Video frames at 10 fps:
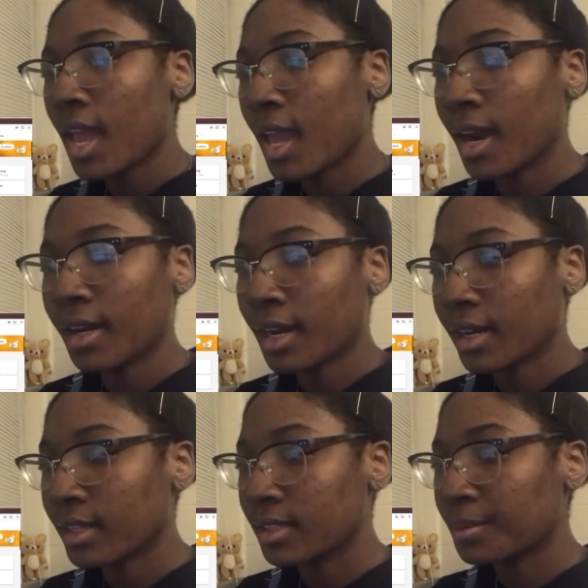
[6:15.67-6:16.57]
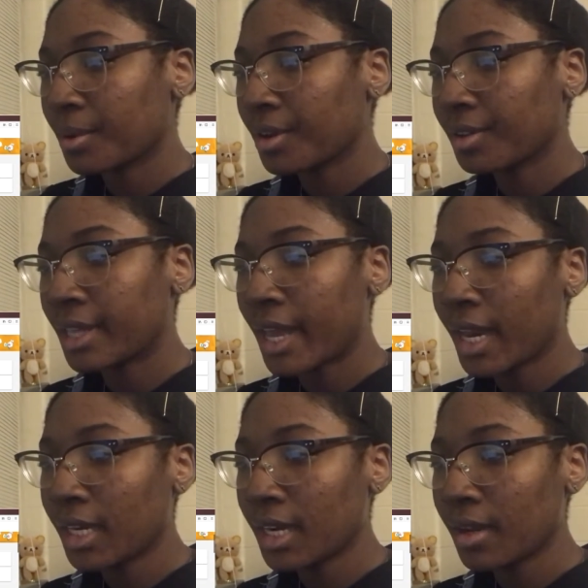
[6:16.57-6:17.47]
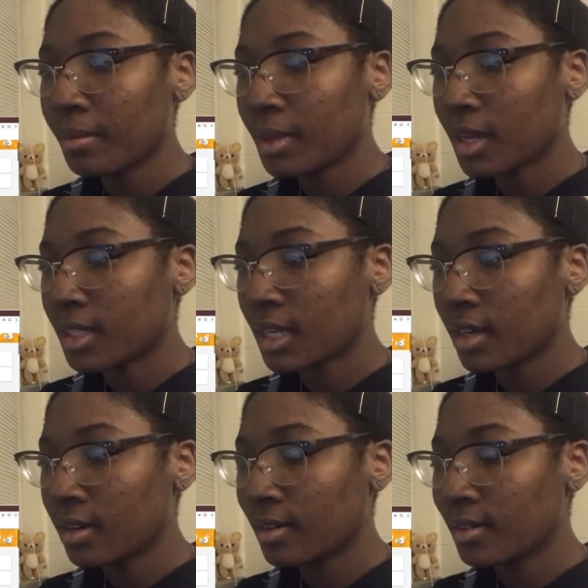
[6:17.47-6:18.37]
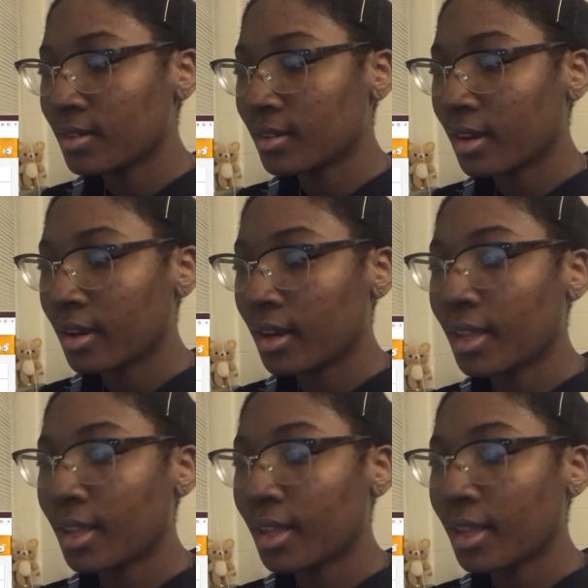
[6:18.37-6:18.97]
And I'm not gonna spoil the ending because the ending's good,